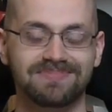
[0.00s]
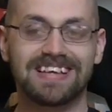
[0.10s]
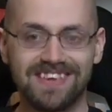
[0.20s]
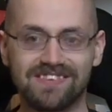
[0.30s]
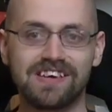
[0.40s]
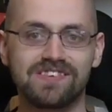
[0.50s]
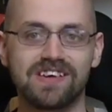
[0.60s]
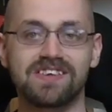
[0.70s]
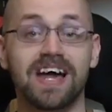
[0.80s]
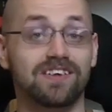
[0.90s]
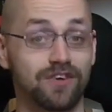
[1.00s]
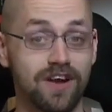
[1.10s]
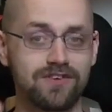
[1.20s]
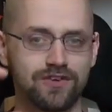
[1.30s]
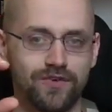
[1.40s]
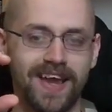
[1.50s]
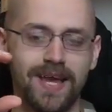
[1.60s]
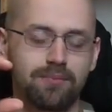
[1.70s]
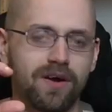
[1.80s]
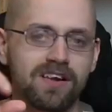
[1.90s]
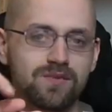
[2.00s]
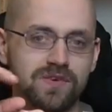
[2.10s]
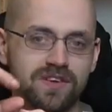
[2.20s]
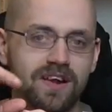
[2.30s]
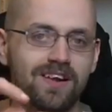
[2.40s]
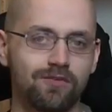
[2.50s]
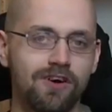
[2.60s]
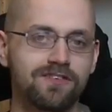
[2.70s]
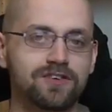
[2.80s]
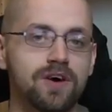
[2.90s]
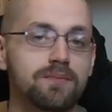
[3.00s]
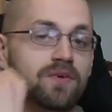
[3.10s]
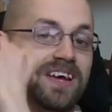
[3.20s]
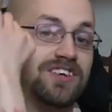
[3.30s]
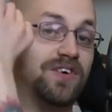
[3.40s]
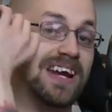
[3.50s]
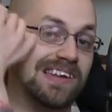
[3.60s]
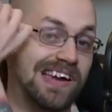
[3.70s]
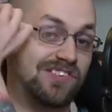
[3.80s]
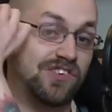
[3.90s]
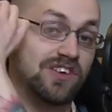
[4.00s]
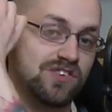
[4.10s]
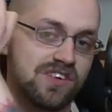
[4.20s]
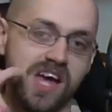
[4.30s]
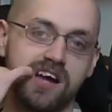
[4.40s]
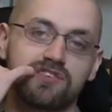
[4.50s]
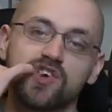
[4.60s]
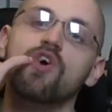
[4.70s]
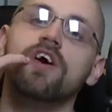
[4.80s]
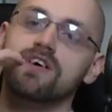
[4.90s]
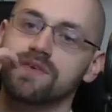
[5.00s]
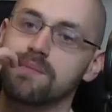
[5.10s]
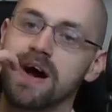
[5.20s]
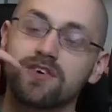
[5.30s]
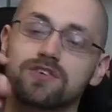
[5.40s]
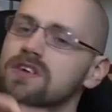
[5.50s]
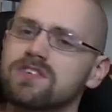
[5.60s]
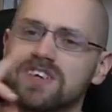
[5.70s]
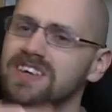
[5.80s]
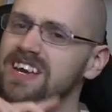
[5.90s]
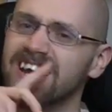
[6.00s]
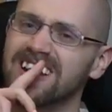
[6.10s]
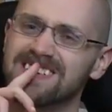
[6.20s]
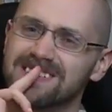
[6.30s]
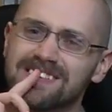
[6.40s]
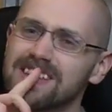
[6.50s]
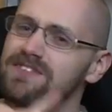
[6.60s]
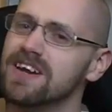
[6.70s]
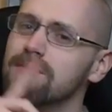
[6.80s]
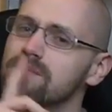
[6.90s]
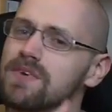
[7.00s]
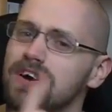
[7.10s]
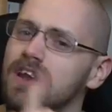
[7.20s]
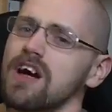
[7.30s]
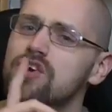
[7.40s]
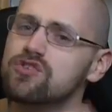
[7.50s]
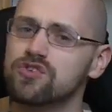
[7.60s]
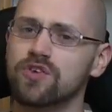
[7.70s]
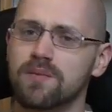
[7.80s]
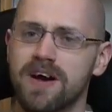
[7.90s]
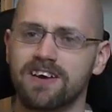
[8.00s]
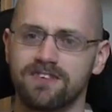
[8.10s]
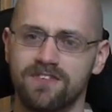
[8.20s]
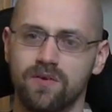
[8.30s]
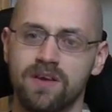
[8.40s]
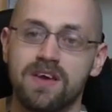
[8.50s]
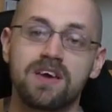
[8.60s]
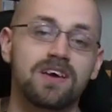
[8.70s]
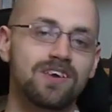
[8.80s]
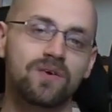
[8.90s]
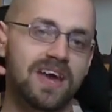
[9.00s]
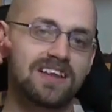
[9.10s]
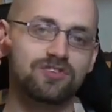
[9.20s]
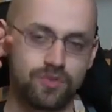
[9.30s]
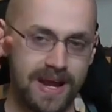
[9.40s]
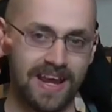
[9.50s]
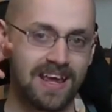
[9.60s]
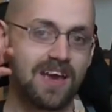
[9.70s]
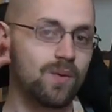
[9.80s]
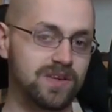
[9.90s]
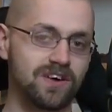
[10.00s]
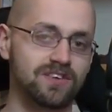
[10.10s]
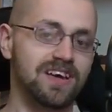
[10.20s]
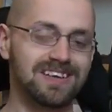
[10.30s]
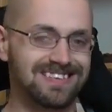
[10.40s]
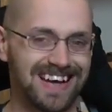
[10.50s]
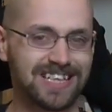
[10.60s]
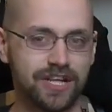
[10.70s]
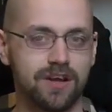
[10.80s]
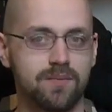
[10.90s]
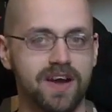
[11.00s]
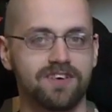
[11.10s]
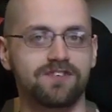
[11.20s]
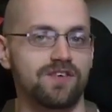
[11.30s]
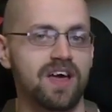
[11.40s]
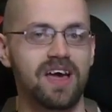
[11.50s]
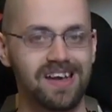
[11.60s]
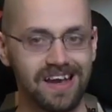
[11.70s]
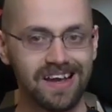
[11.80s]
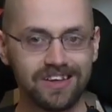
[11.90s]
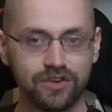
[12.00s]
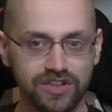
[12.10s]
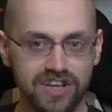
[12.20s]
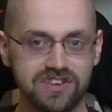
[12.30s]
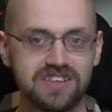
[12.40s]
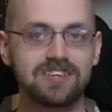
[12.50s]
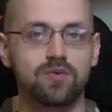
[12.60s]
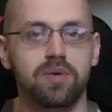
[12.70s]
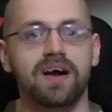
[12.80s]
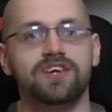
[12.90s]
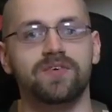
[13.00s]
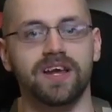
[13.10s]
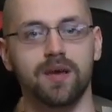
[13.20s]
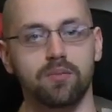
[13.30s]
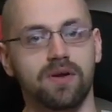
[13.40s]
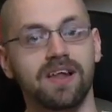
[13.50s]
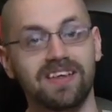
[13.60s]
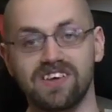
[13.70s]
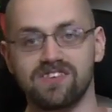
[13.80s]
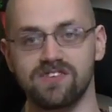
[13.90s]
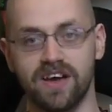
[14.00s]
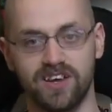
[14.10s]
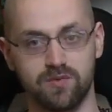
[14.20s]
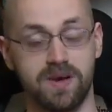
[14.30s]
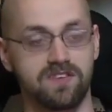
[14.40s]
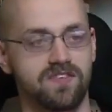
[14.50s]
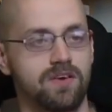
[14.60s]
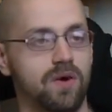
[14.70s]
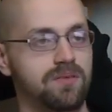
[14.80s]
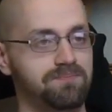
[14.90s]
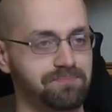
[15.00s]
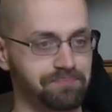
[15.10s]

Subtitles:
It's as easy as that. You know the drinking bottles with a little valve on top? You can drink like this out of the corner of your mouth. You can't even come close to your microphone. You can drink without touching your microphone. You just need to buy a drinking bottle, and that's not expensive at all.